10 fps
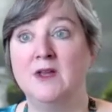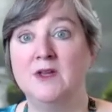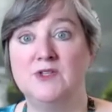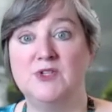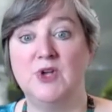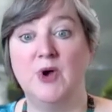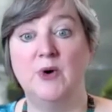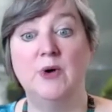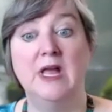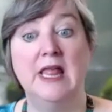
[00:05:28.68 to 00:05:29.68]

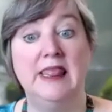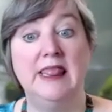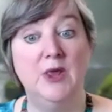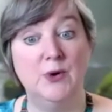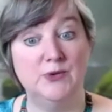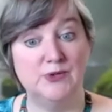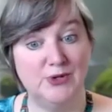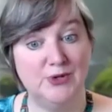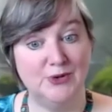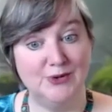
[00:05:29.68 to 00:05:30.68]
So, those
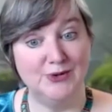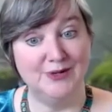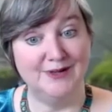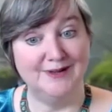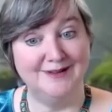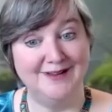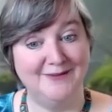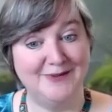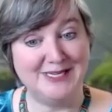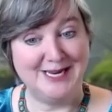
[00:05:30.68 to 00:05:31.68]
are your
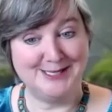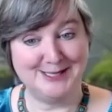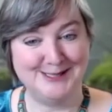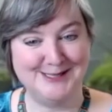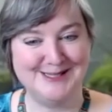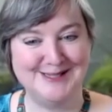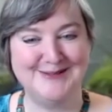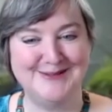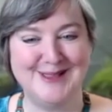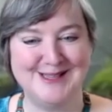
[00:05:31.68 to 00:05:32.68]
invitations
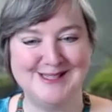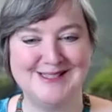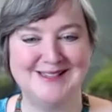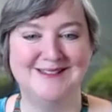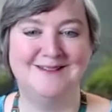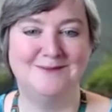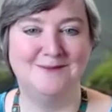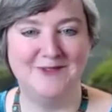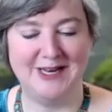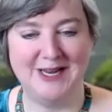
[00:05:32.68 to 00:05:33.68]
for this
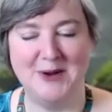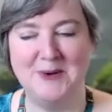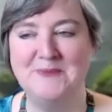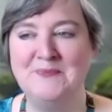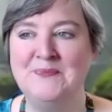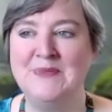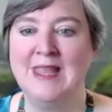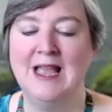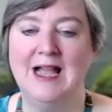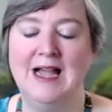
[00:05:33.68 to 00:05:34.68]
video,
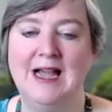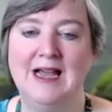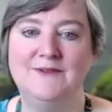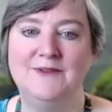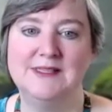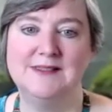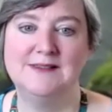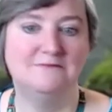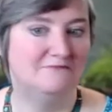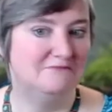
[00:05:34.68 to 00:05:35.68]
uh, for
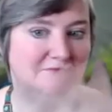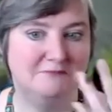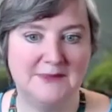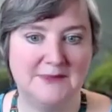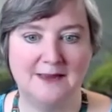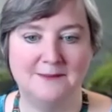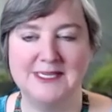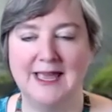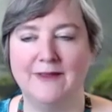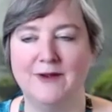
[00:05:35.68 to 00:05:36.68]
this time
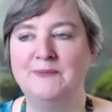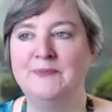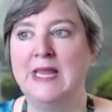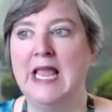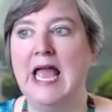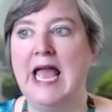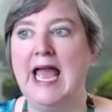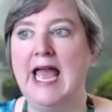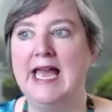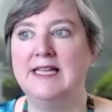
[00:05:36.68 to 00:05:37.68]
together.
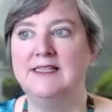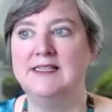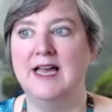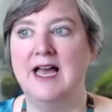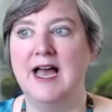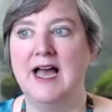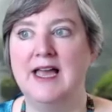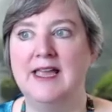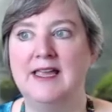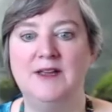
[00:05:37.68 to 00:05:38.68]
And
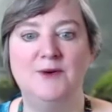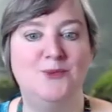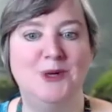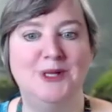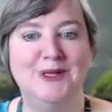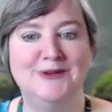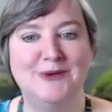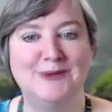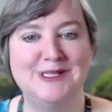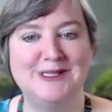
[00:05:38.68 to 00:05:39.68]
I will look
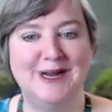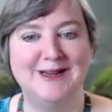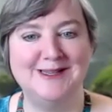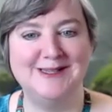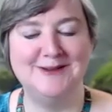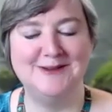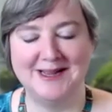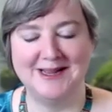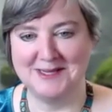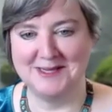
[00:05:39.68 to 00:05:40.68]
forward to talking to you
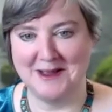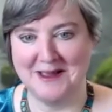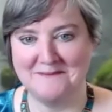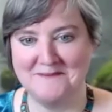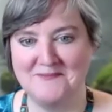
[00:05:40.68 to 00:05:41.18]
next time.